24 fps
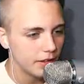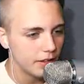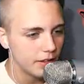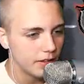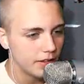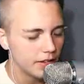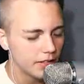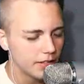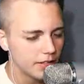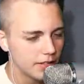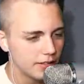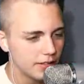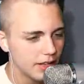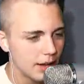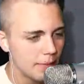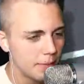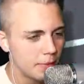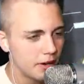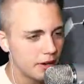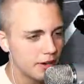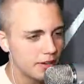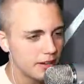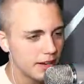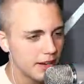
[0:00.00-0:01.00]
You just slap
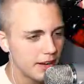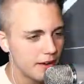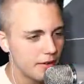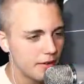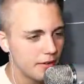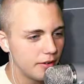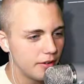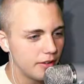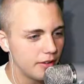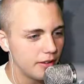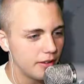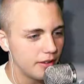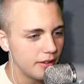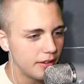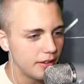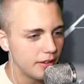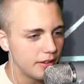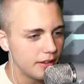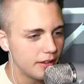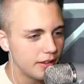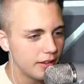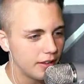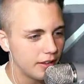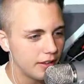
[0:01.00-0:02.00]
it on down
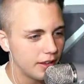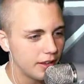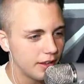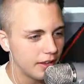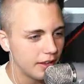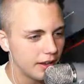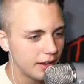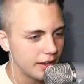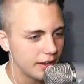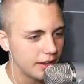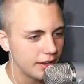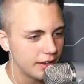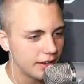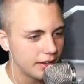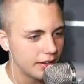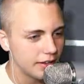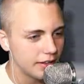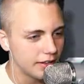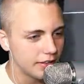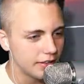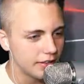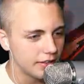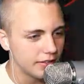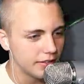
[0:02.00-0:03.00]

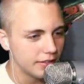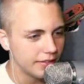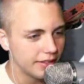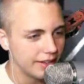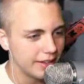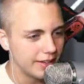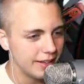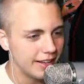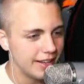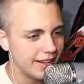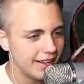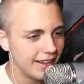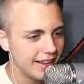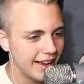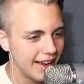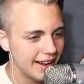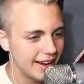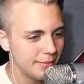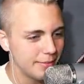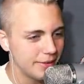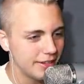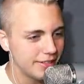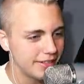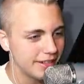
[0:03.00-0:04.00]
and let
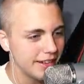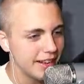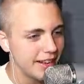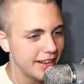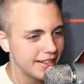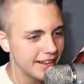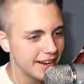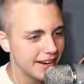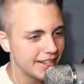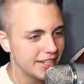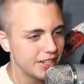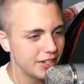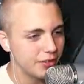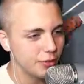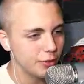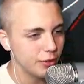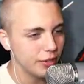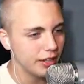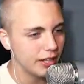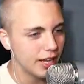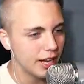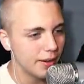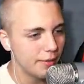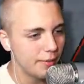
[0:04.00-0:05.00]
enemies. It's actually
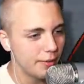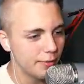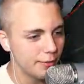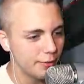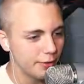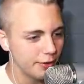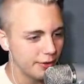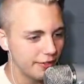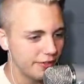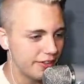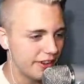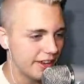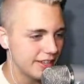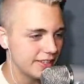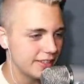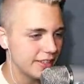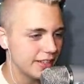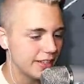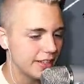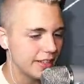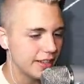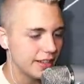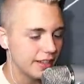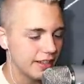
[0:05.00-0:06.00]
really helpful for
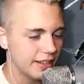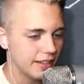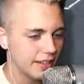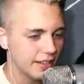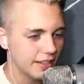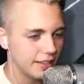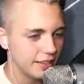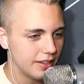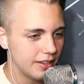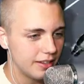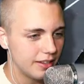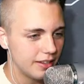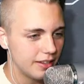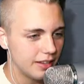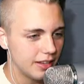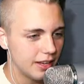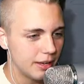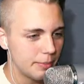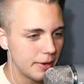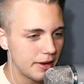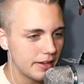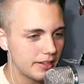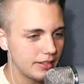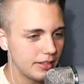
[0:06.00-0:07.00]
infested.
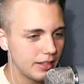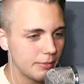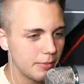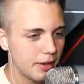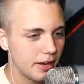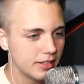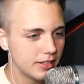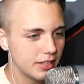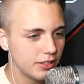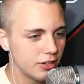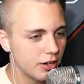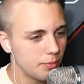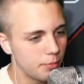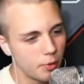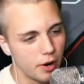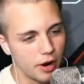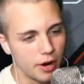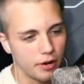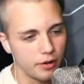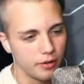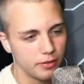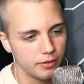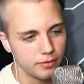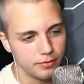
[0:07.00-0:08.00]
It basically makes a
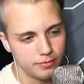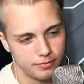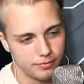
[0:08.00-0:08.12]
tripwire.